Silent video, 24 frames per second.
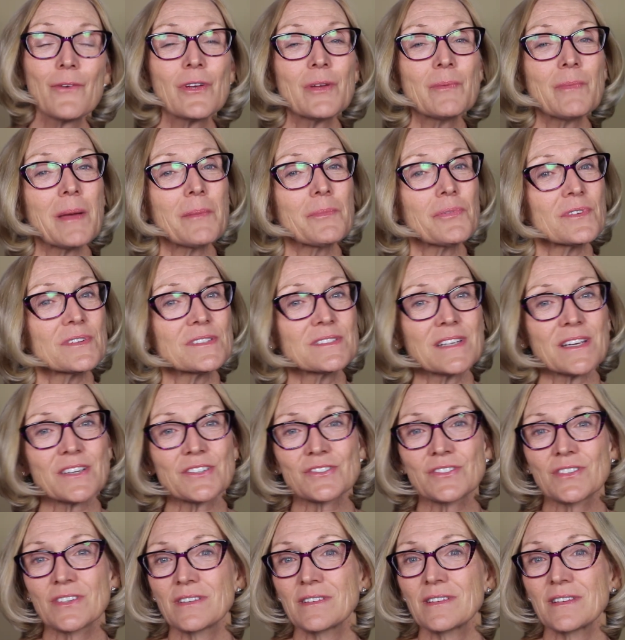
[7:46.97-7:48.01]
Remember,
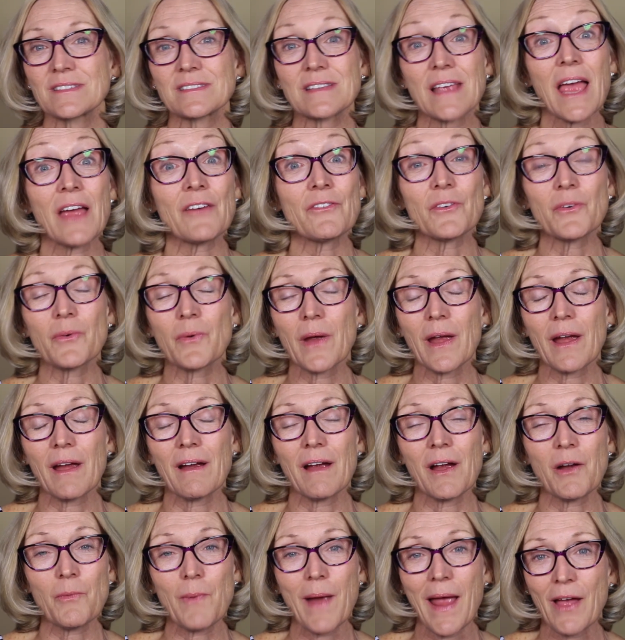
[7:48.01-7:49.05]
addiction is everywhere
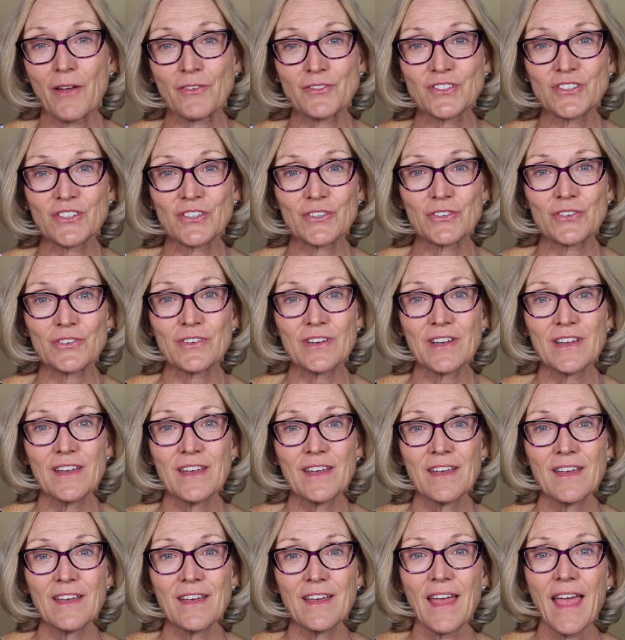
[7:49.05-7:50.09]
around you.
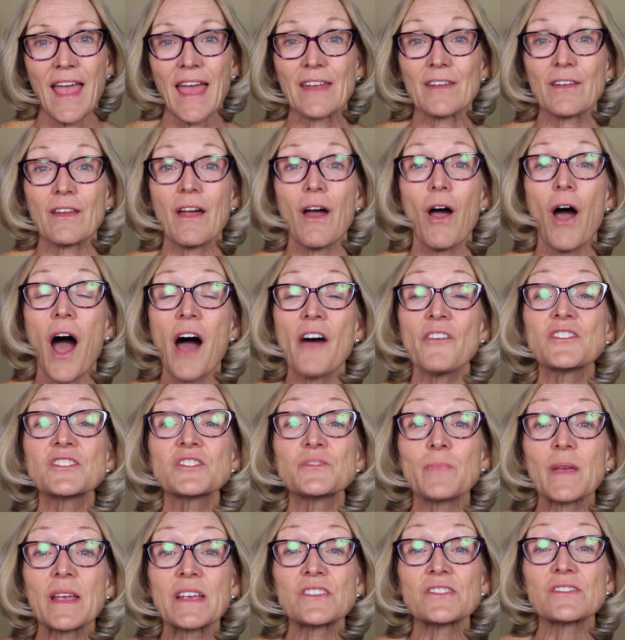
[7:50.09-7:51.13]
An
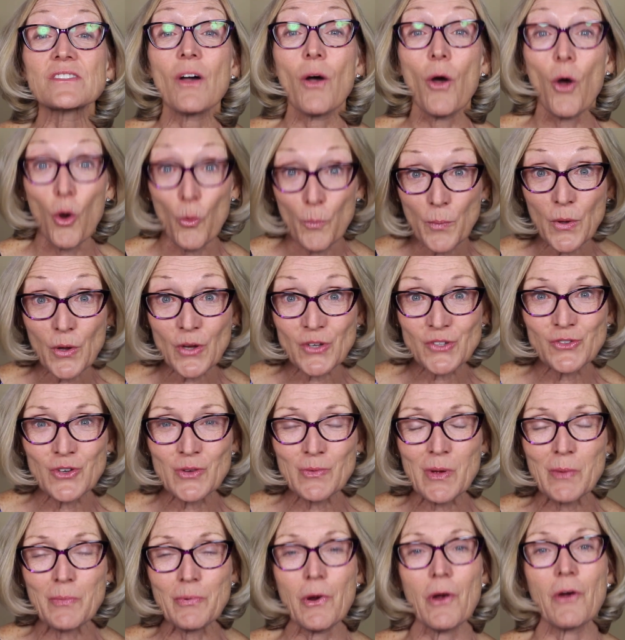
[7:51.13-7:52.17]
office-based opioid
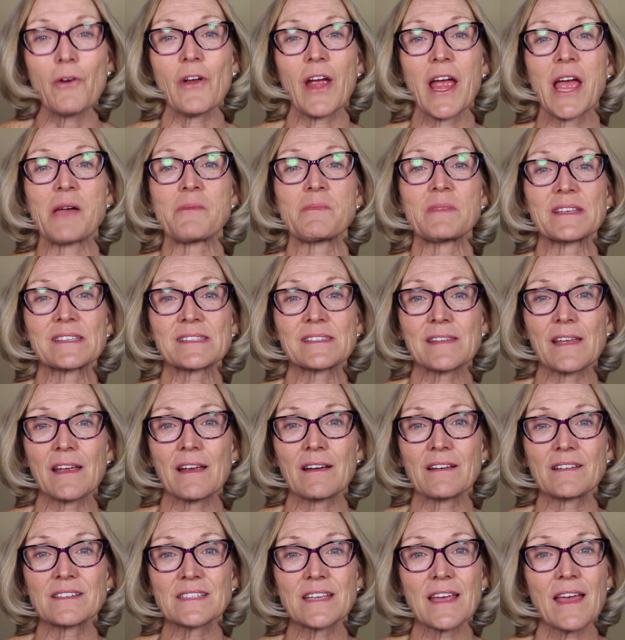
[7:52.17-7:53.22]
treatment program is
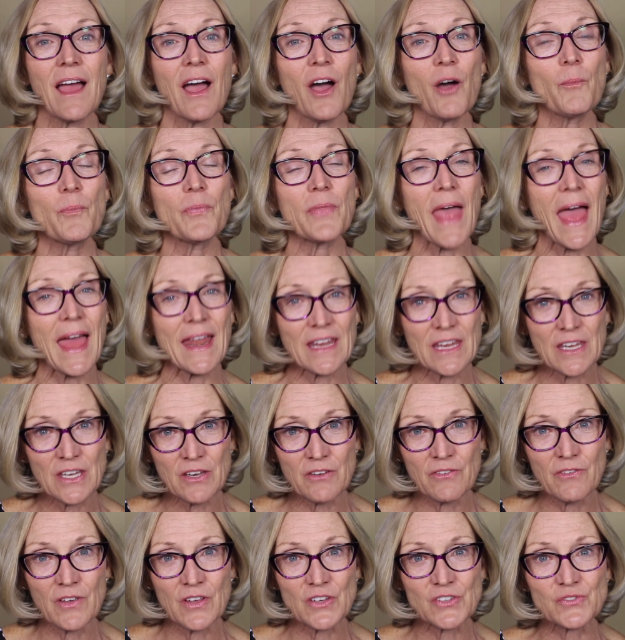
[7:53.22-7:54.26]
there to help that
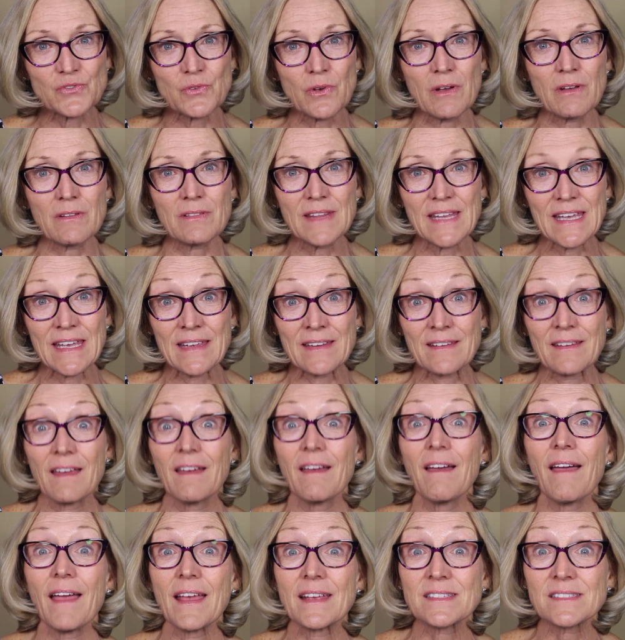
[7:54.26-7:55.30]
individual lead
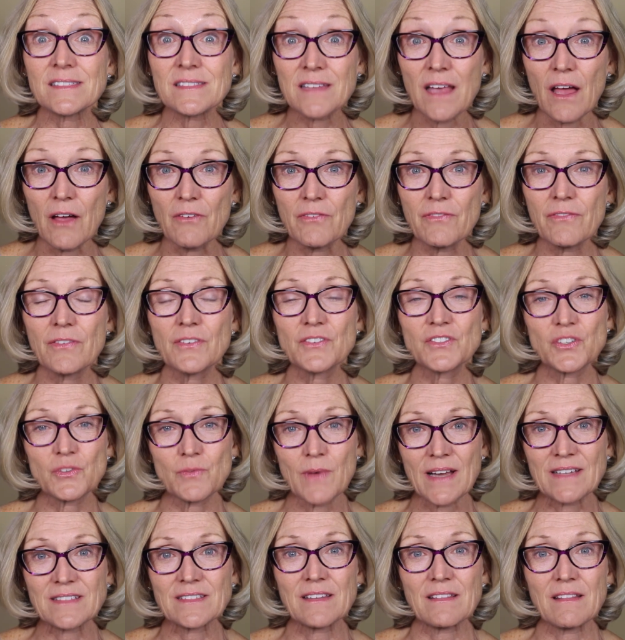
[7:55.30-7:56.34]
a
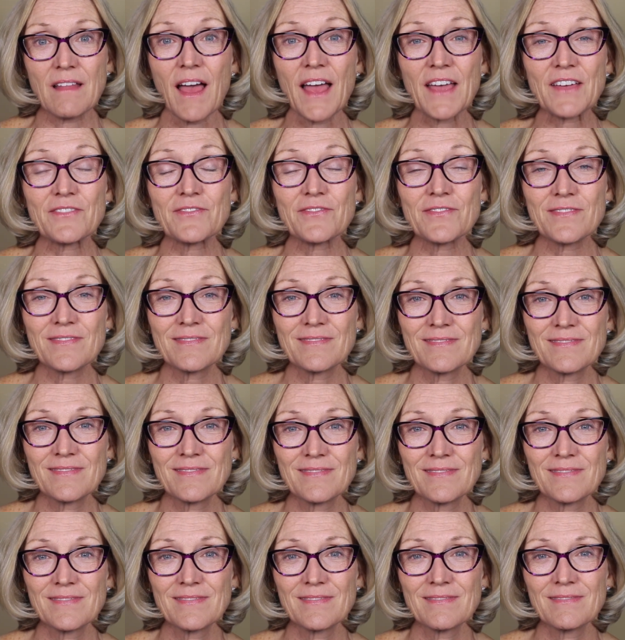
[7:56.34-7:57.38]
self-directed life.
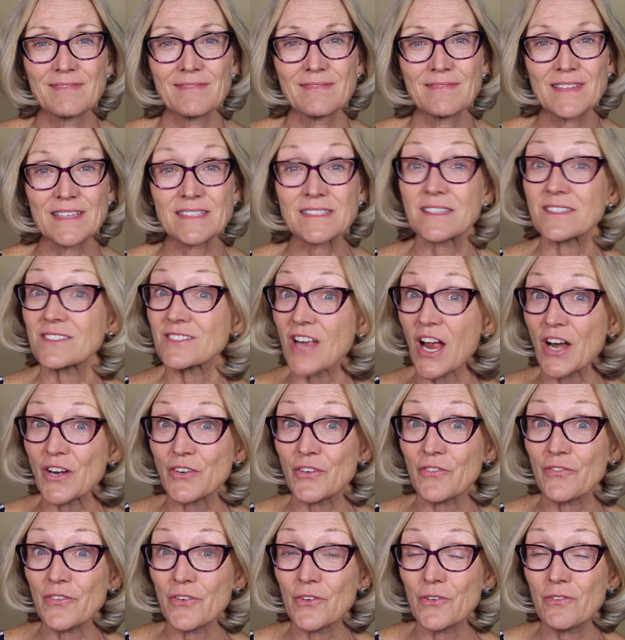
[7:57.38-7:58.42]
This is
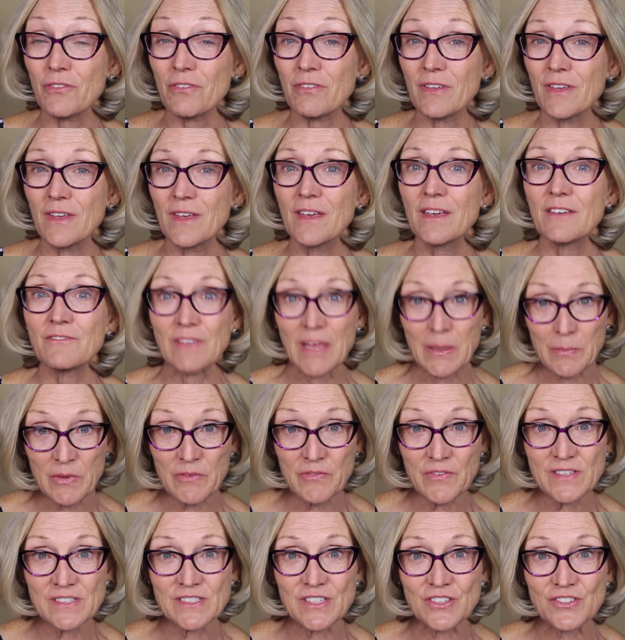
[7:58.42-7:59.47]
Dr. Fruth, family
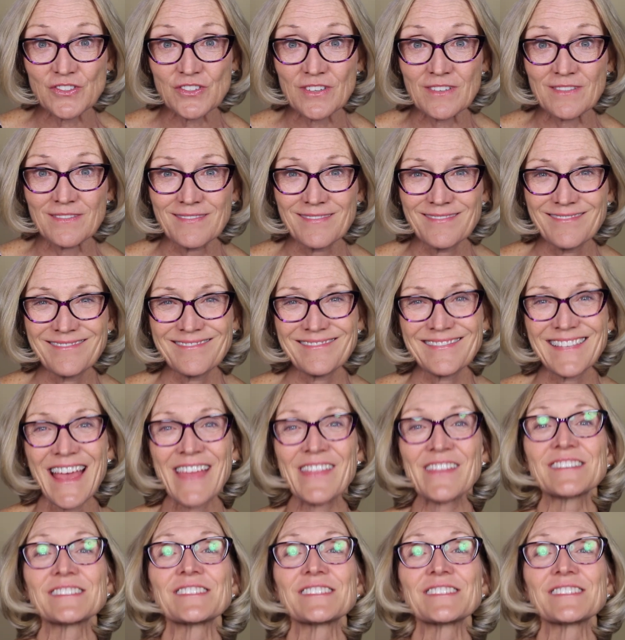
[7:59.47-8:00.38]
physician, and